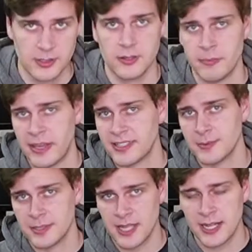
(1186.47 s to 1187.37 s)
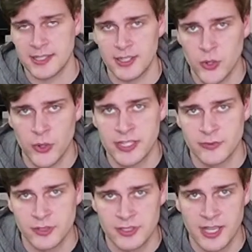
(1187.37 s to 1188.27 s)
make some static noise
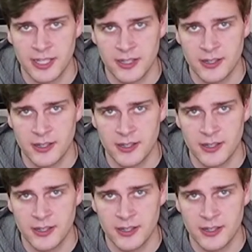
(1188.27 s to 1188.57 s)
for a second.